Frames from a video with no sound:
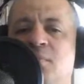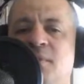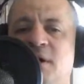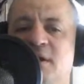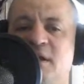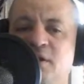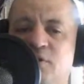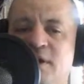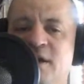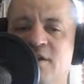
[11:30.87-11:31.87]
But
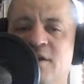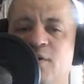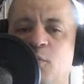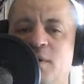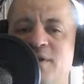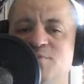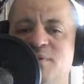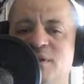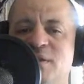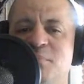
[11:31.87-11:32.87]
Killer Kelly wins,
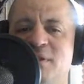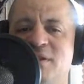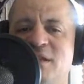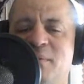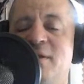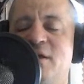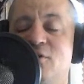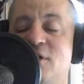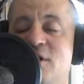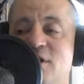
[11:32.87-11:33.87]
but I mean,
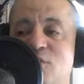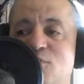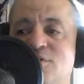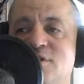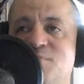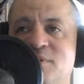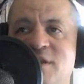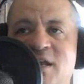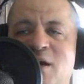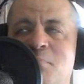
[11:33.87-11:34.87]
Killer Kelly loses, but
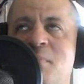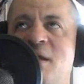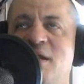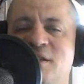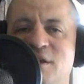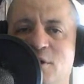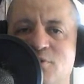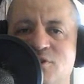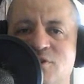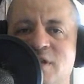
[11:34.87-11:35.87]
then immediately
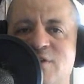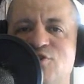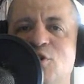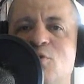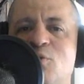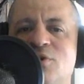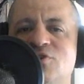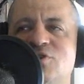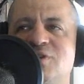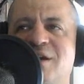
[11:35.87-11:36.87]
goes into that choke where
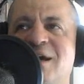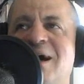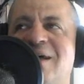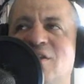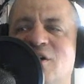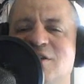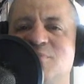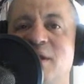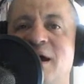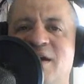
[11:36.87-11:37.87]
she's like, I
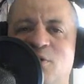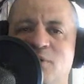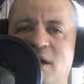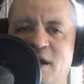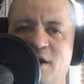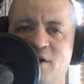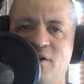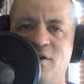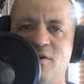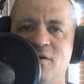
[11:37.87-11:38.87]
lost, but I don't
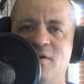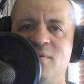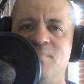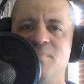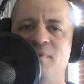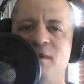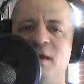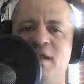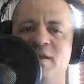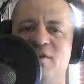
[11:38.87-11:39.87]
care.
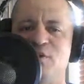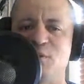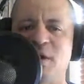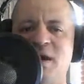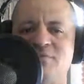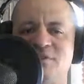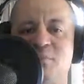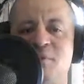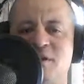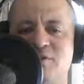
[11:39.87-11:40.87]
And you have
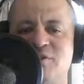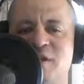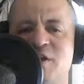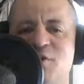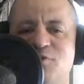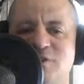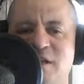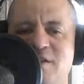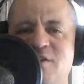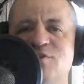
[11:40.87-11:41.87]
something to sink your
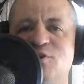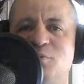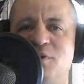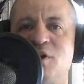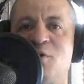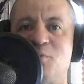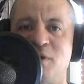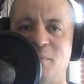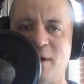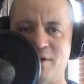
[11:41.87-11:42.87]
teeth into with a
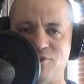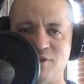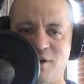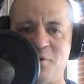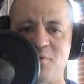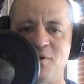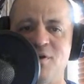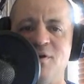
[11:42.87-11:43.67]
rematch now.